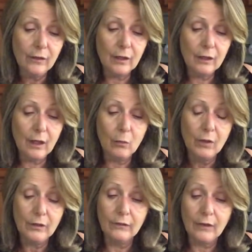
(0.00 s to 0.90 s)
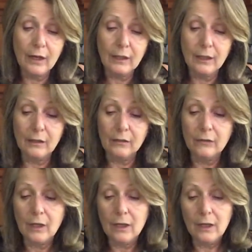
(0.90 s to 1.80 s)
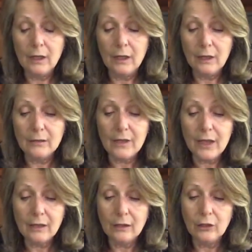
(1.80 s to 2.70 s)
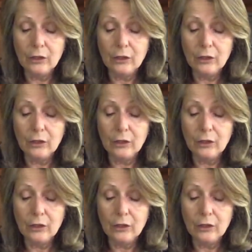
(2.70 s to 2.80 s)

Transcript: that I want to say is that,